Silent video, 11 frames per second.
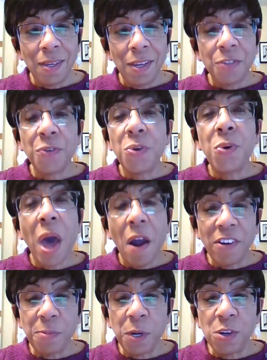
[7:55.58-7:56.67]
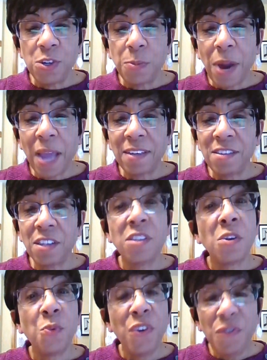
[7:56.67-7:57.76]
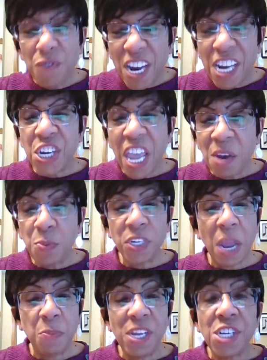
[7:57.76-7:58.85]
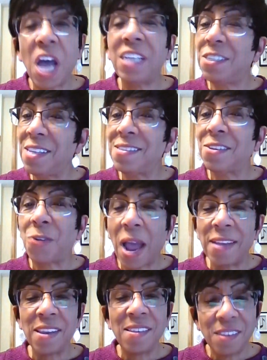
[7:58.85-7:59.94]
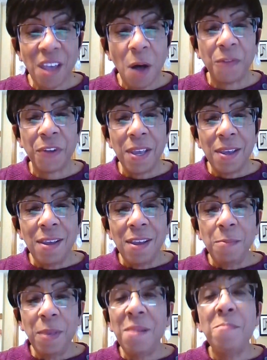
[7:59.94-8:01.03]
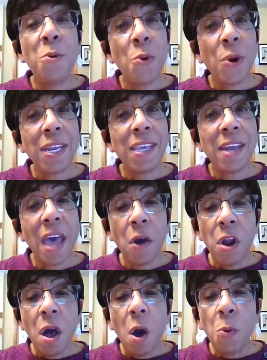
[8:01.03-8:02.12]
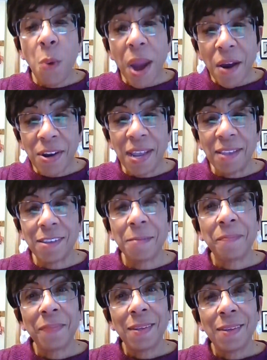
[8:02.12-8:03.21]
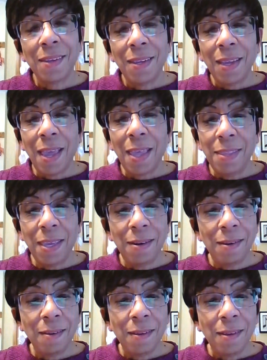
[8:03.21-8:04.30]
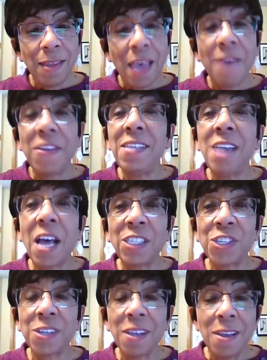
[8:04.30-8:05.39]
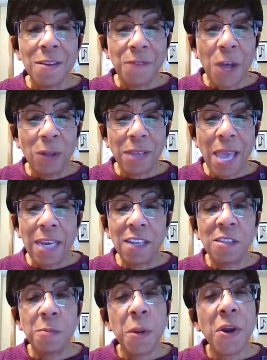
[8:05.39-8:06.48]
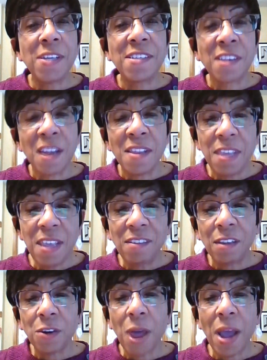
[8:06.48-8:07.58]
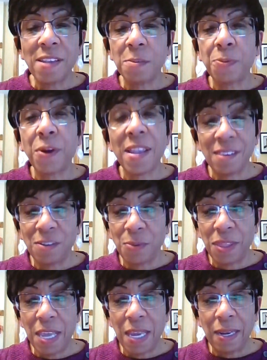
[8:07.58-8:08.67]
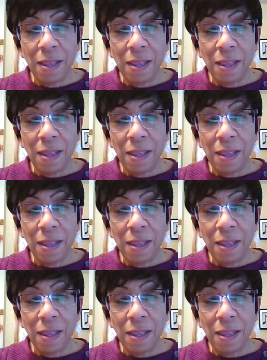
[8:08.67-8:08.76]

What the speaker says: Through our spiritual practices, we reach inward and we touch this Christ self, being born in our awareness. And then, having touched, felt, and experienced this Christ presence within,